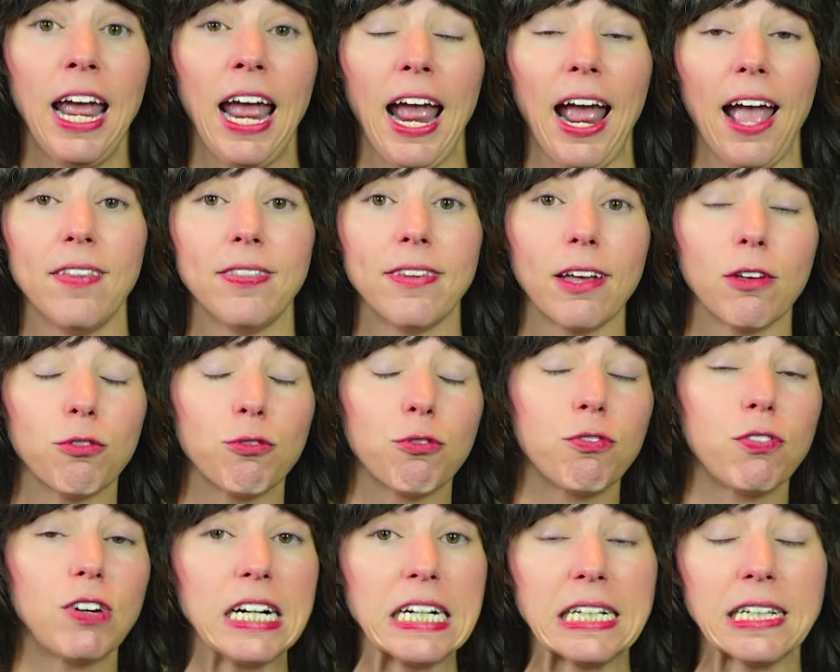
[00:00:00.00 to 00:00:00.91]
And they
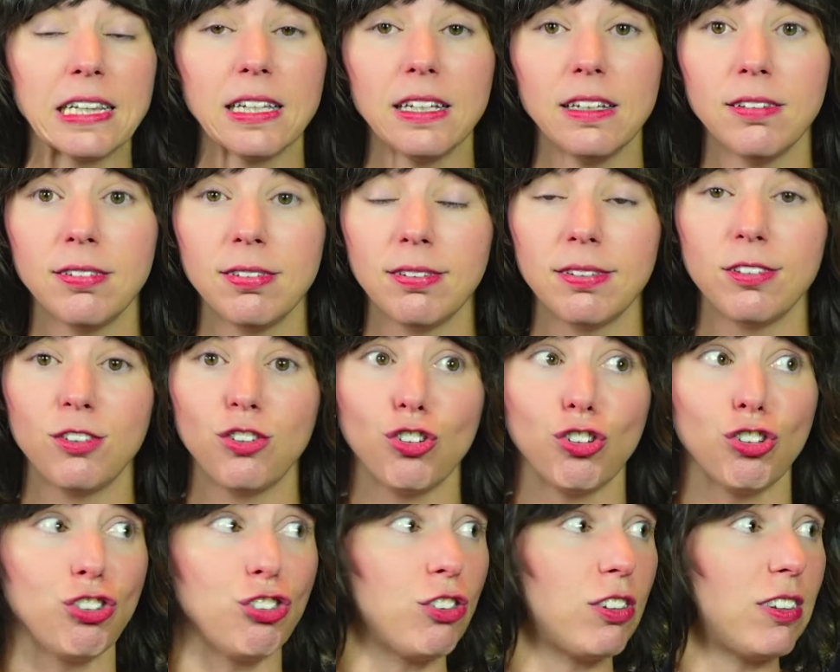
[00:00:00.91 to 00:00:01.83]
finally
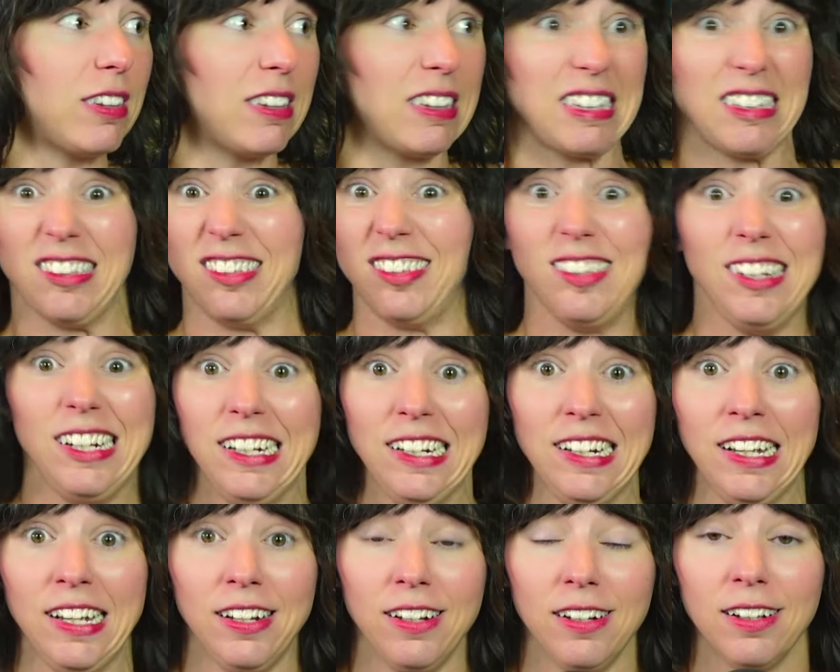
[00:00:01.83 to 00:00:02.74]
sit in
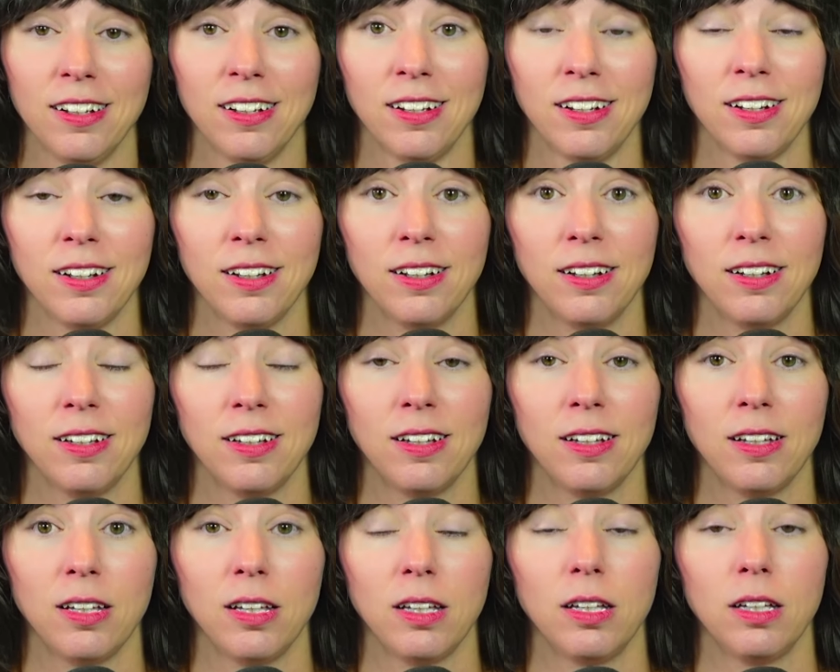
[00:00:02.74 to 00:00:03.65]
it.
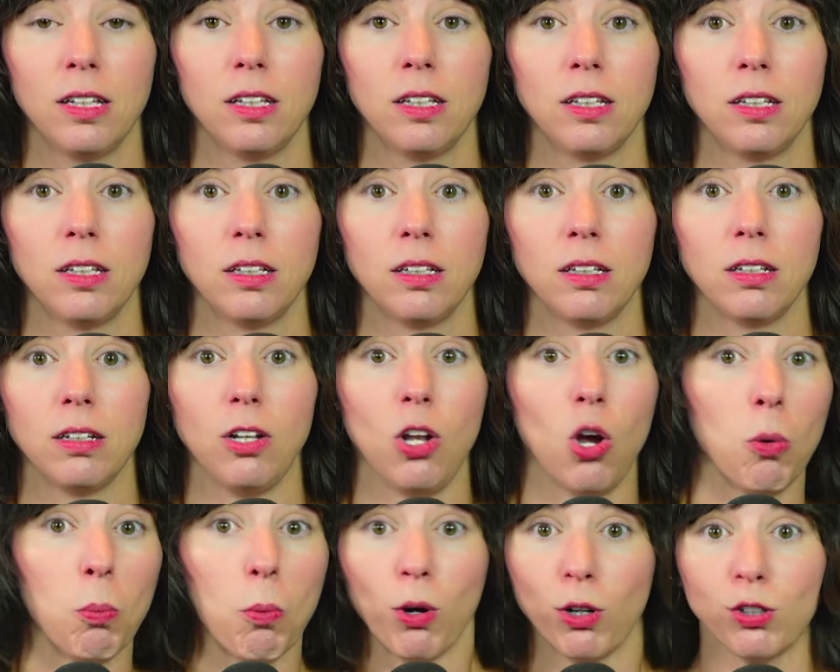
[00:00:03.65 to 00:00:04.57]

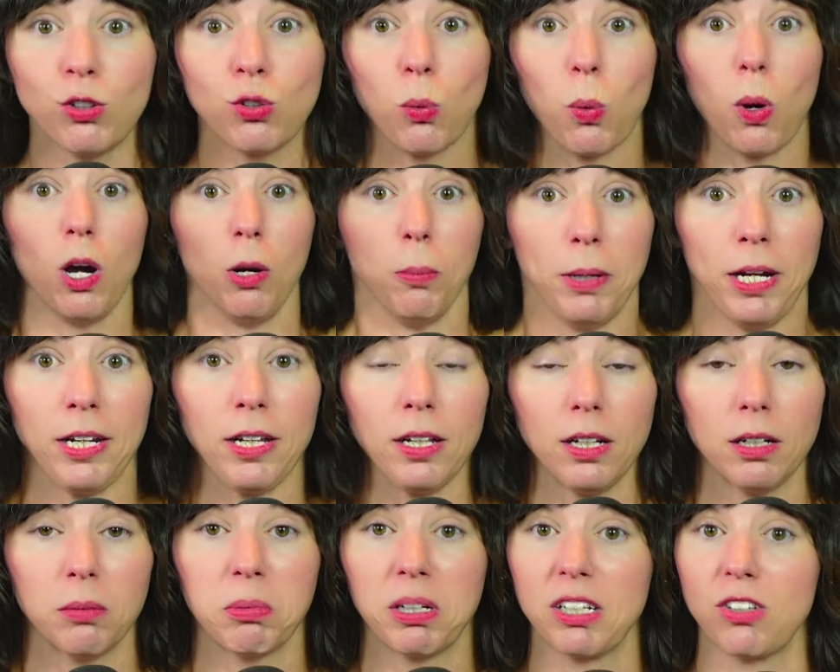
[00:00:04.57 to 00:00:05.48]
No more squirming.
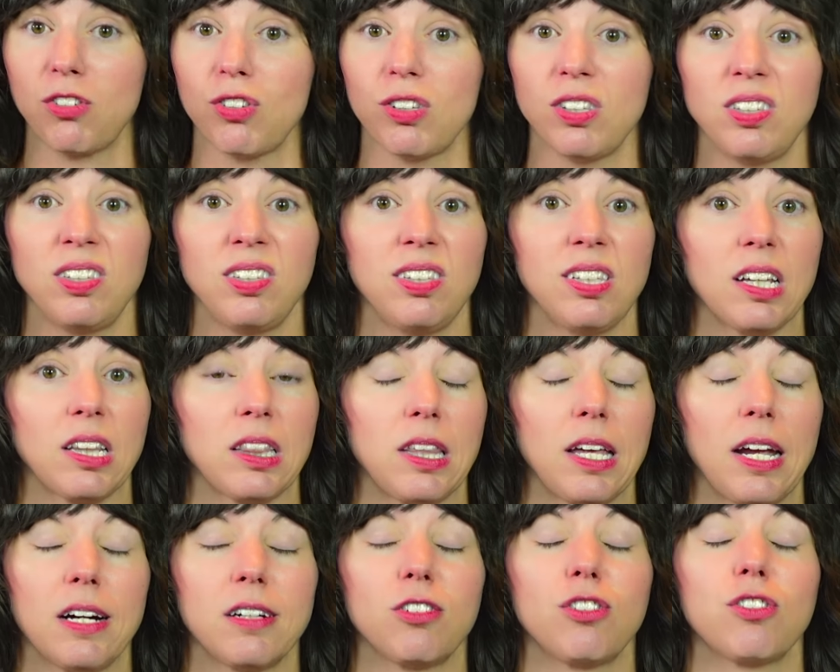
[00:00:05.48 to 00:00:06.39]
And I'm like, just sit
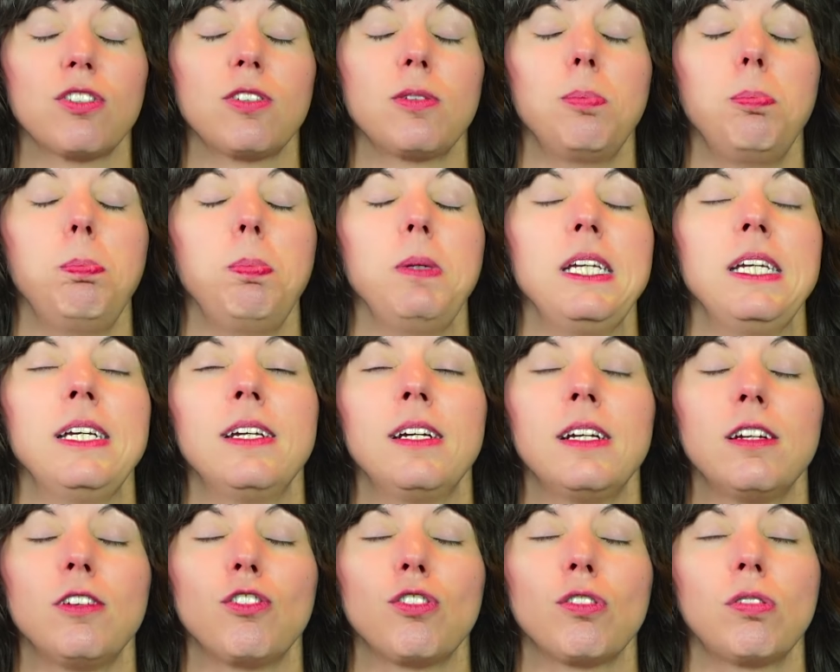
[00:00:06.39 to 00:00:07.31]
there, just be in
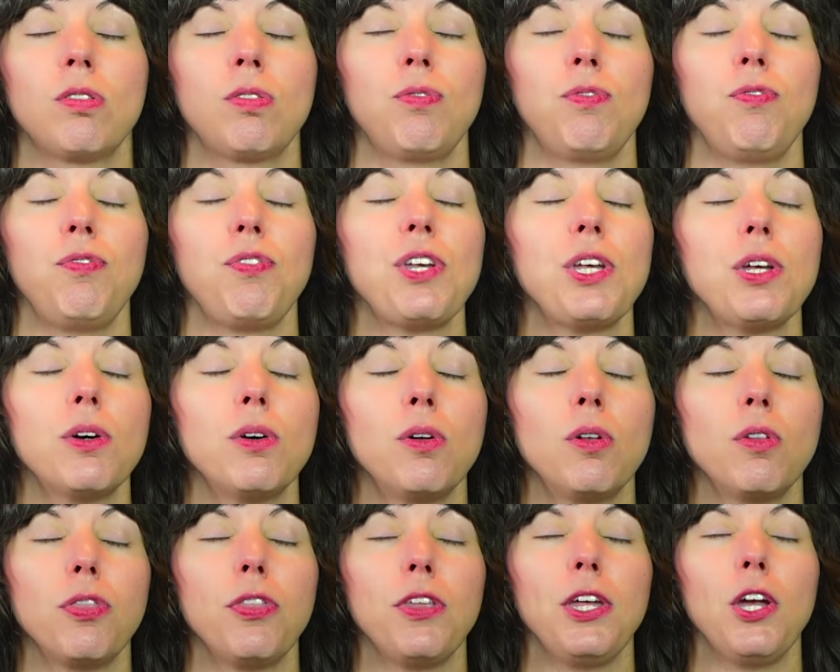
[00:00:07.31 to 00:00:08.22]
it, just
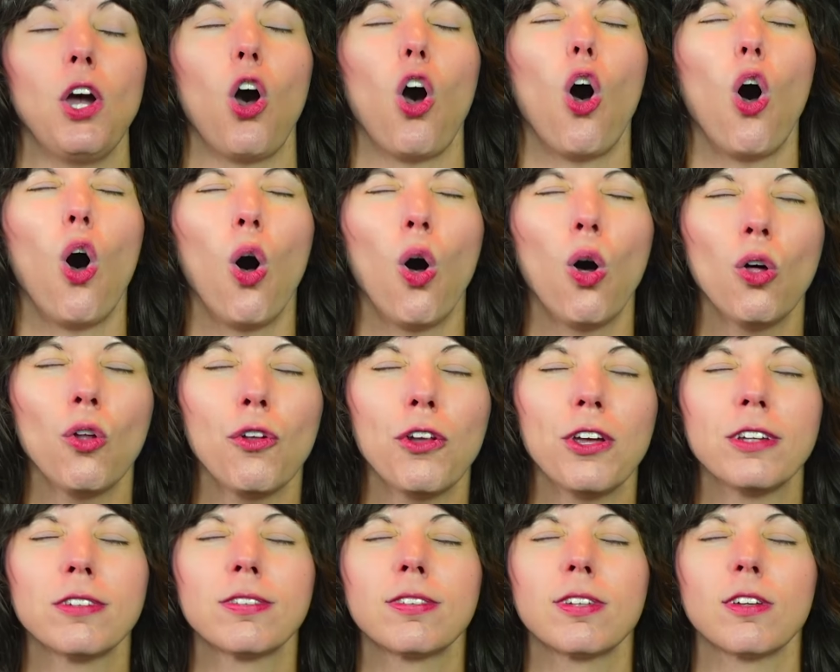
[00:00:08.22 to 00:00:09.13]
feel the
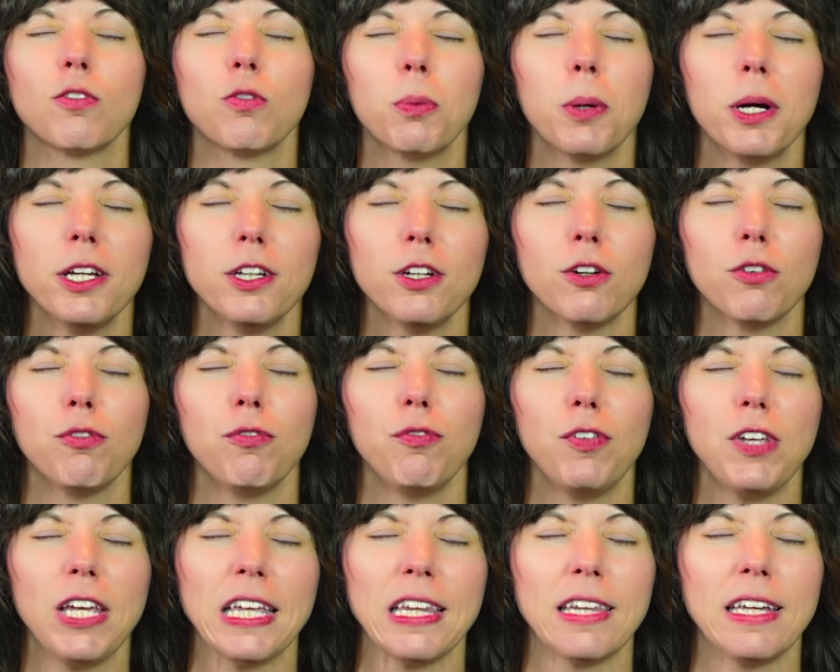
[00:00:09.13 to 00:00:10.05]
allness of what you're
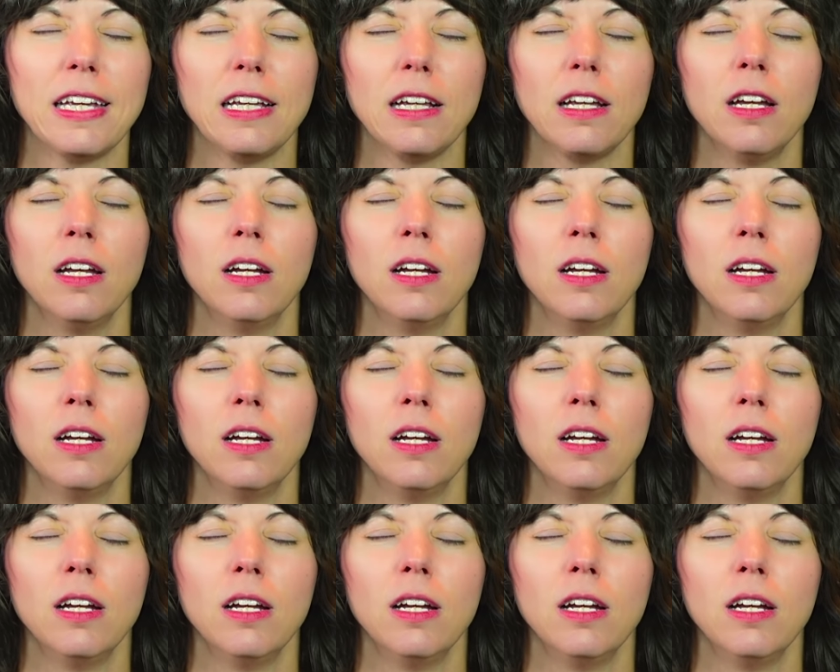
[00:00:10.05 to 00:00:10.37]
feeling.